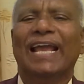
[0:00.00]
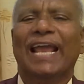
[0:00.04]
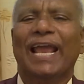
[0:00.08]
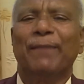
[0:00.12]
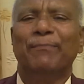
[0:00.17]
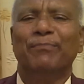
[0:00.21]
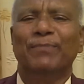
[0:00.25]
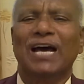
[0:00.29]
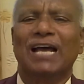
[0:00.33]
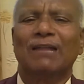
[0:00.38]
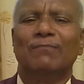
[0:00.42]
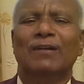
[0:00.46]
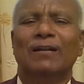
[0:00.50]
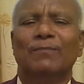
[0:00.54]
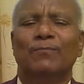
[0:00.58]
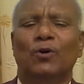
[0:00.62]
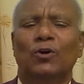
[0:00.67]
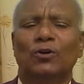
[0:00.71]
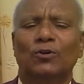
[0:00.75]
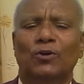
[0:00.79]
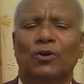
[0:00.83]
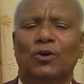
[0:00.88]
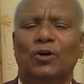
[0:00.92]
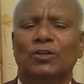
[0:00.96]
abnormal
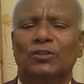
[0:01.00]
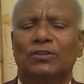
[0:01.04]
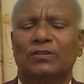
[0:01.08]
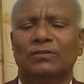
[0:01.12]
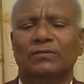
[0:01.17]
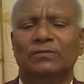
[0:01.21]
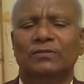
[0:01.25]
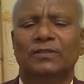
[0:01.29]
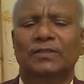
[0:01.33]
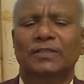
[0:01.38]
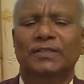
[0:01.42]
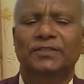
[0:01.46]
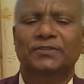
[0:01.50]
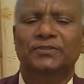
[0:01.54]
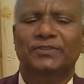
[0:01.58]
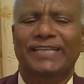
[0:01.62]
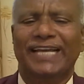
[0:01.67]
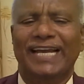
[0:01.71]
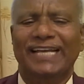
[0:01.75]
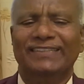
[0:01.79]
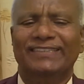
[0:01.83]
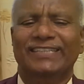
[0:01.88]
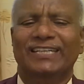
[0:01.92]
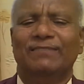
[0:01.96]
bone growth,
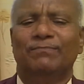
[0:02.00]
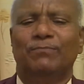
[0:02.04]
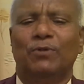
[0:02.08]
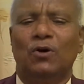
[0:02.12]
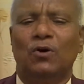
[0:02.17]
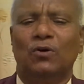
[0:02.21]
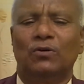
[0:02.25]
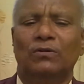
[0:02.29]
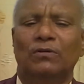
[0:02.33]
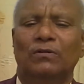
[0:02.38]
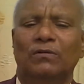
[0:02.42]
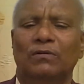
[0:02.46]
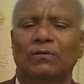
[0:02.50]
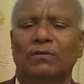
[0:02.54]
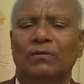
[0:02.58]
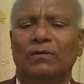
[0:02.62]
change in bone